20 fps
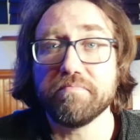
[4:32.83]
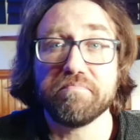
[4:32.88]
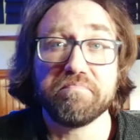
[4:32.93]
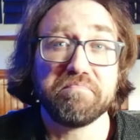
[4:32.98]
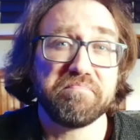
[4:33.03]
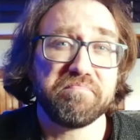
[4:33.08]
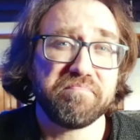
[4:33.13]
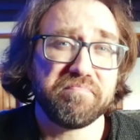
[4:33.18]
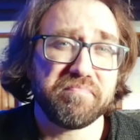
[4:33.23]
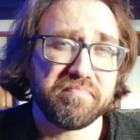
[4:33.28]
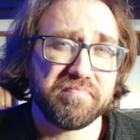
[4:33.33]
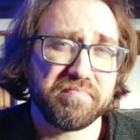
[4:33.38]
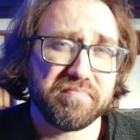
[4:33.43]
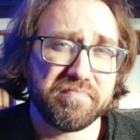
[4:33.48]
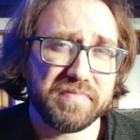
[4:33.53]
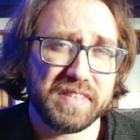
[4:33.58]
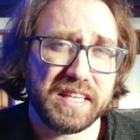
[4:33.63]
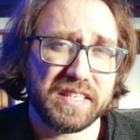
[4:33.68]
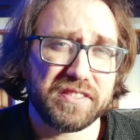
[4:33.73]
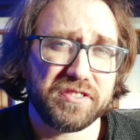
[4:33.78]

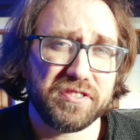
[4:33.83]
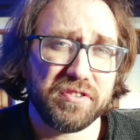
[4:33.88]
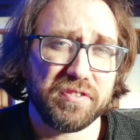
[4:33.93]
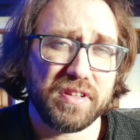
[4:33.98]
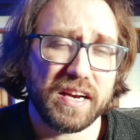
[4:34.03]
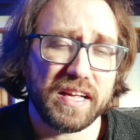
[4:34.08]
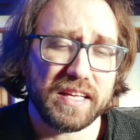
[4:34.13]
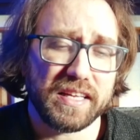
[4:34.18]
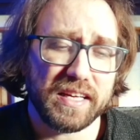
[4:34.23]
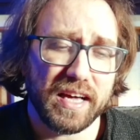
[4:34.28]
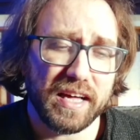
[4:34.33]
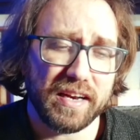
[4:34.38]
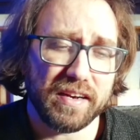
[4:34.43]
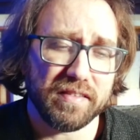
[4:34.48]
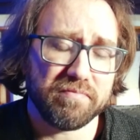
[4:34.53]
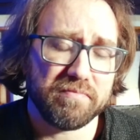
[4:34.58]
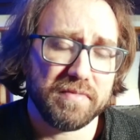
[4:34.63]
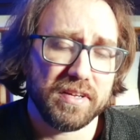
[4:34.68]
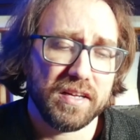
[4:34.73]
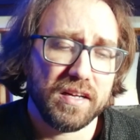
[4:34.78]
Let's do that
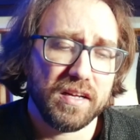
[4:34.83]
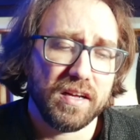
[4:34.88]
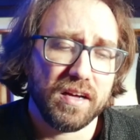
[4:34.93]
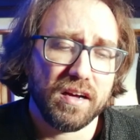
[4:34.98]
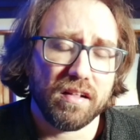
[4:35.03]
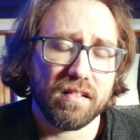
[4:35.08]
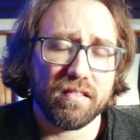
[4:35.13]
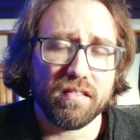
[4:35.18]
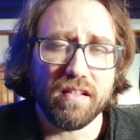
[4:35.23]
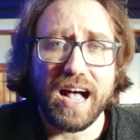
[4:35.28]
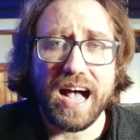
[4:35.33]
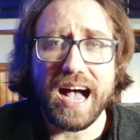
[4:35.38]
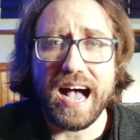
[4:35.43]
again. Allah.